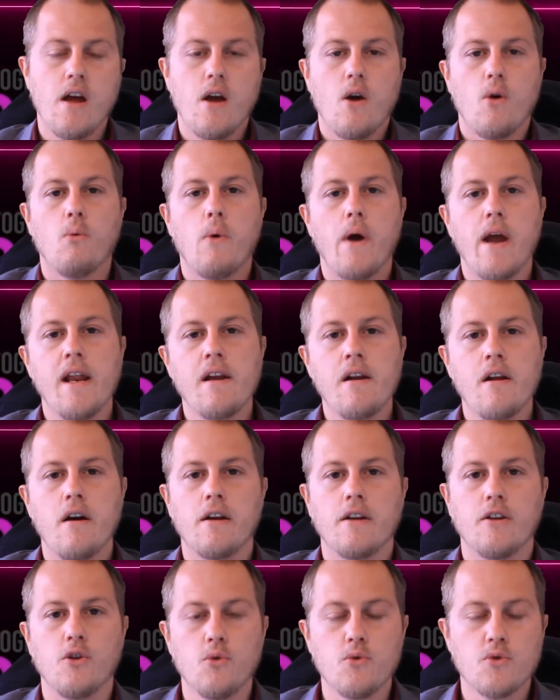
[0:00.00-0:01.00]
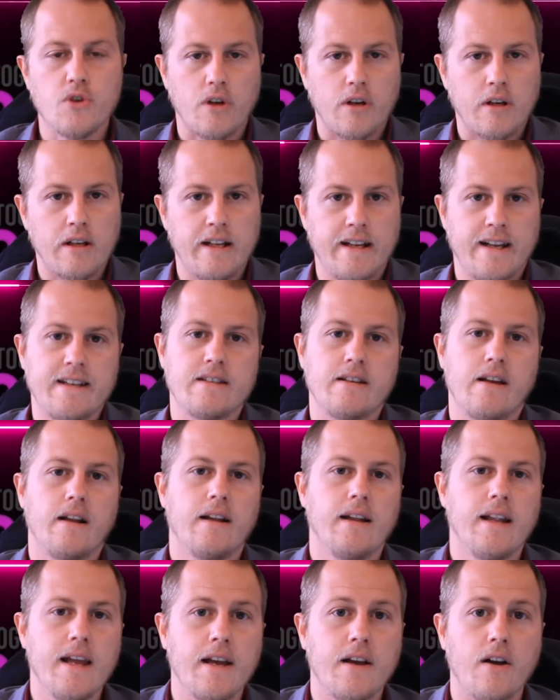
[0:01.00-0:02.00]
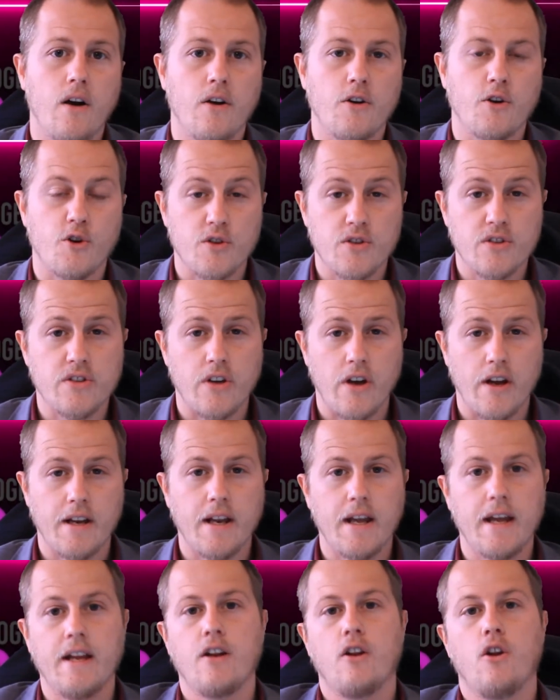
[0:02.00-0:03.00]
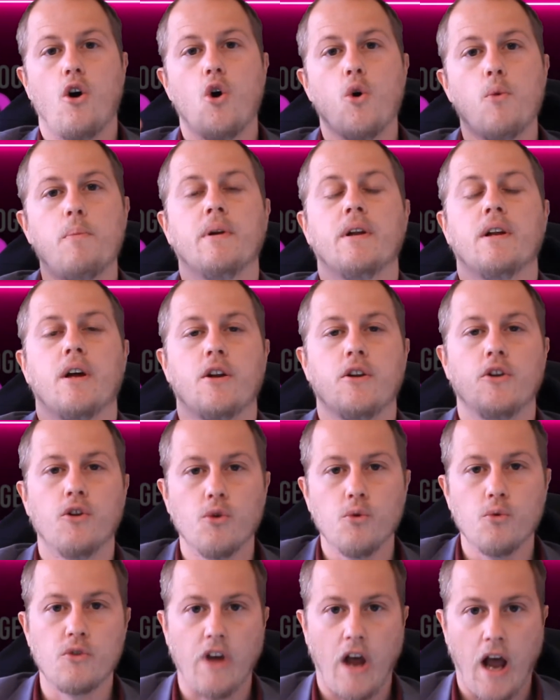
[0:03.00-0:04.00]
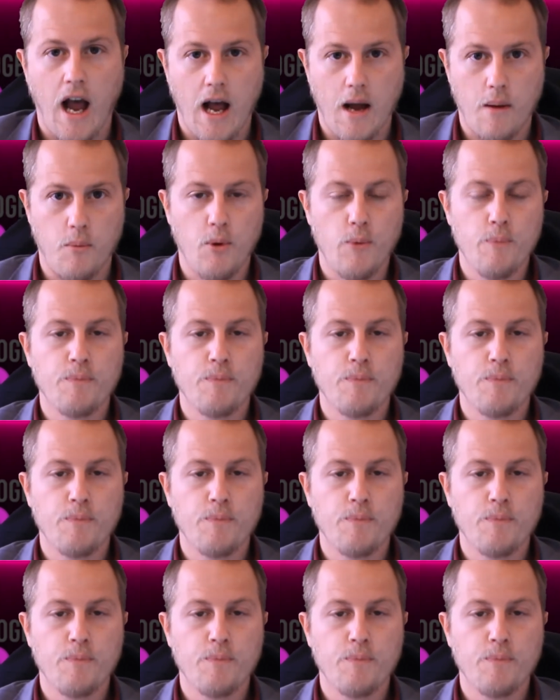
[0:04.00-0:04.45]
when a user clicks a link on your site, it'll open a new tab.